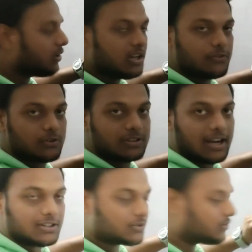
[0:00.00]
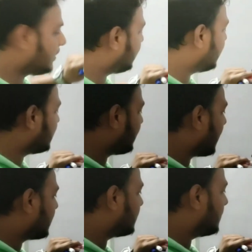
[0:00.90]
24. That's why 3 is a
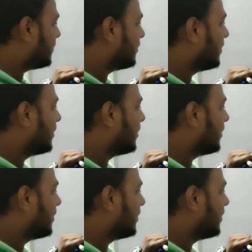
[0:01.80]
factor.